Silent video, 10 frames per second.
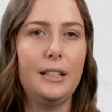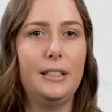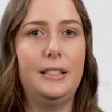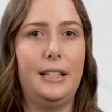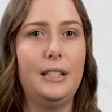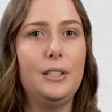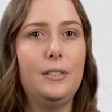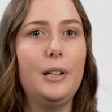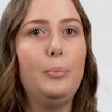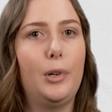The
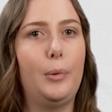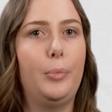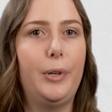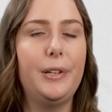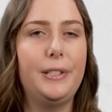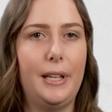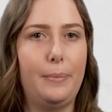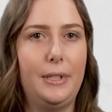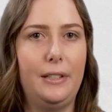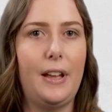sensory
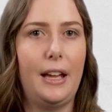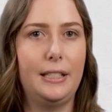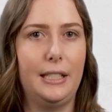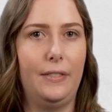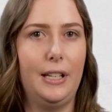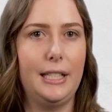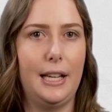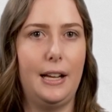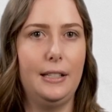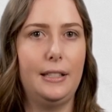proprioceptive activities
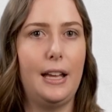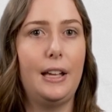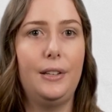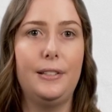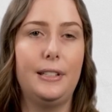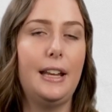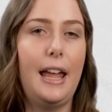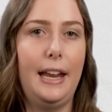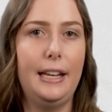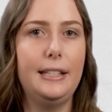cards are used in
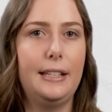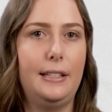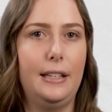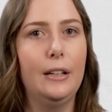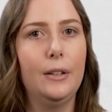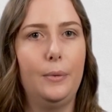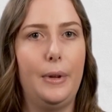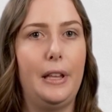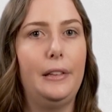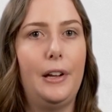any setting
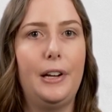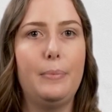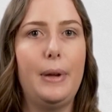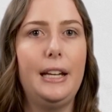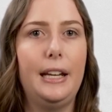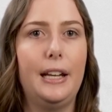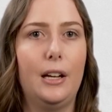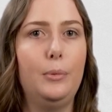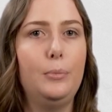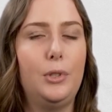where the learner may need
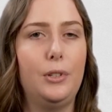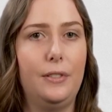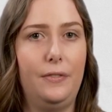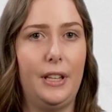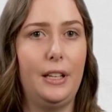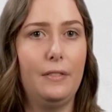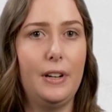help due to feeling